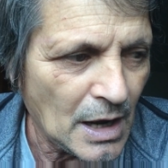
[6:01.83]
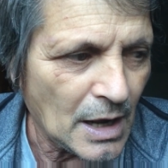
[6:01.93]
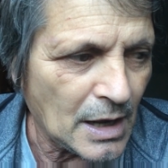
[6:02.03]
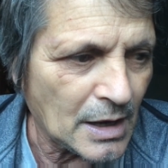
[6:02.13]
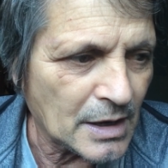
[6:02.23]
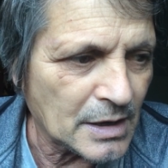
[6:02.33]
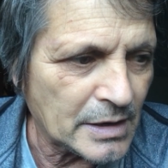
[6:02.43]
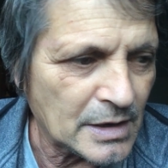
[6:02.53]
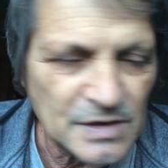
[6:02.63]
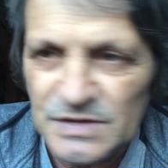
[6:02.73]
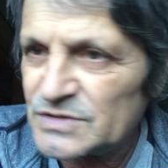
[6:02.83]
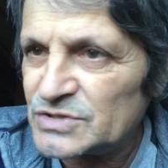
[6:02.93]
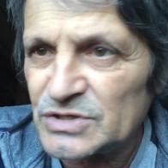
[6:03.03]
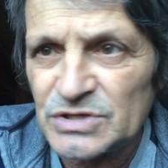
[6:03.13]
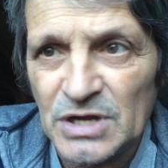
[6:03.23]
And he says,
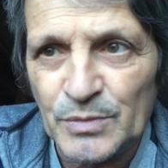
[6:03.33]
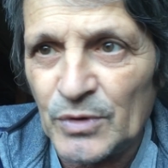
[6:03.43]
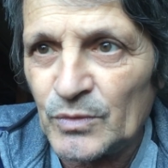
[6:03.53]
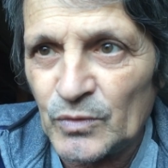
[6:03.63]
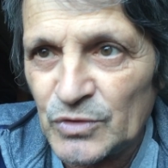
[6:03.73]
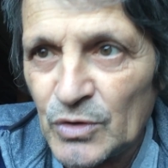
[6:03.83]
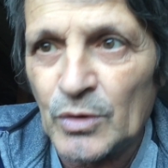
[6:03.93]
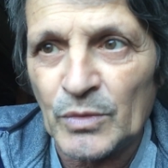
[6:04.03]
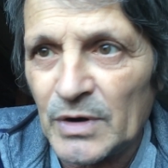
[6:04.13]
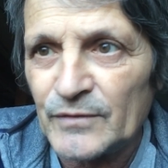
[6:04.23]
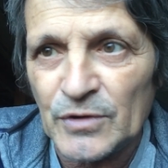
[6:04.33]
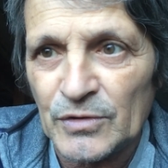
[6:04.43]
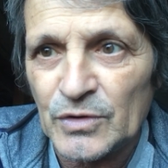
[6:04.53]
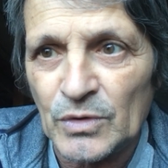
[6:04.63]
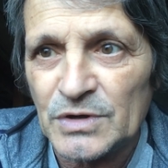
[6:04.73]
just keep on doing whatever you're
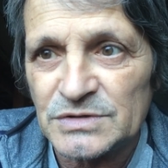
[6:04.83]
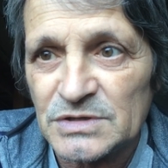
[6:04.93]
doing because